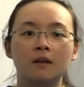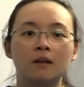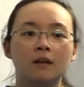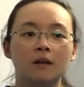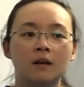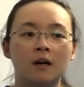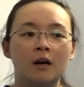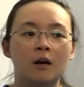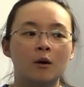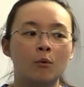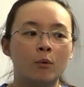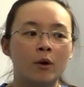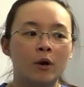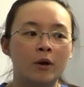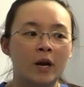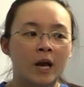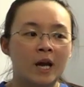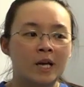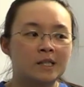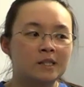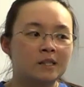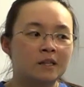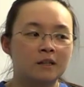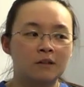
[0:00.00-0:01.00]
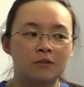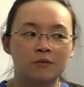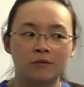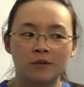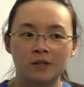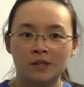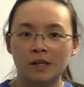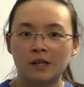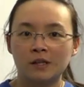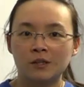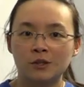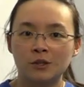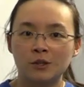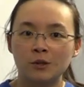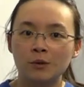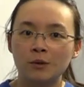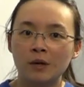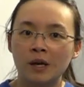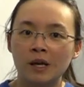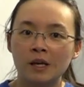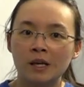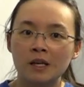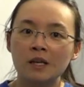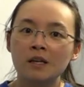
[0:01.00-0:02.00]
Whereas in Physics
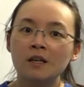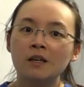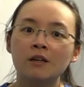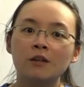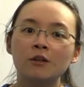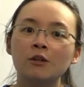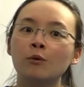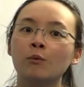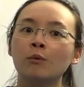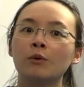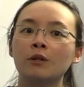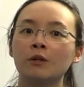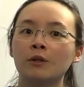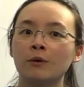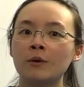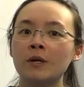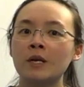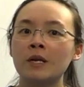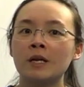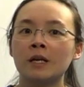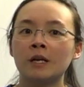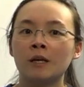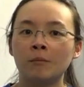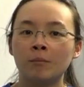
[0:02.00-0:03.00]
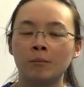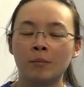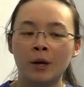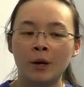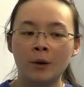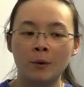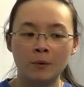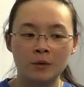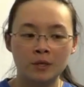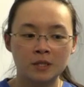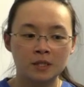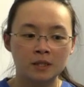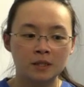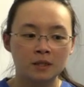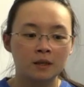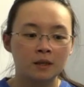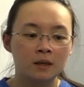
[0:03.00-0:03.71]
280, you were learning about